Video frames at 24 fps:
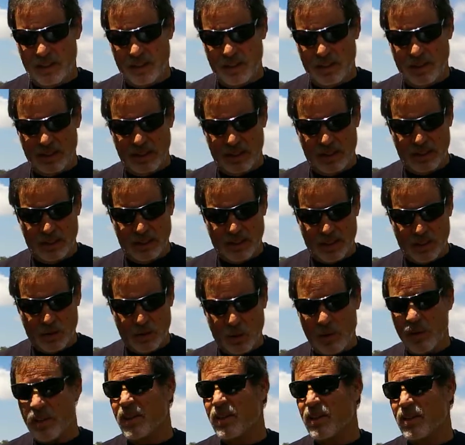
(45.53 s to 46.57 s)
And it's
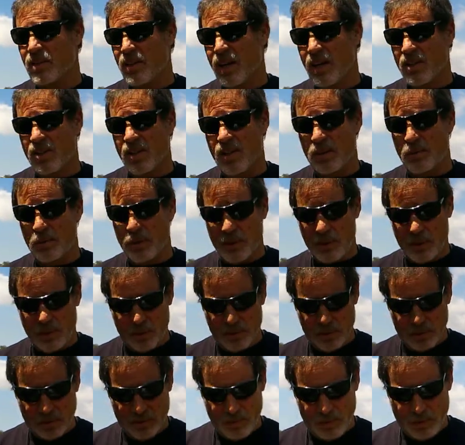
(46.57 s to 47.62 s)
one of the, there's actually going to be
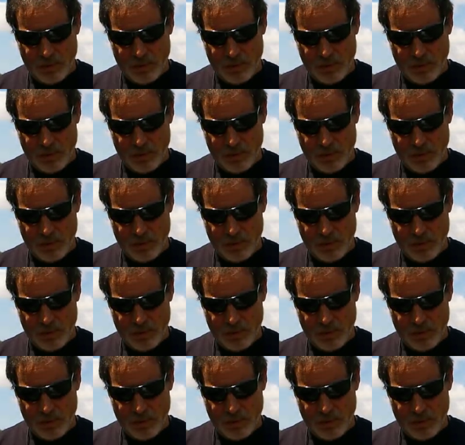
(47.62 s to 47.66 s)
two,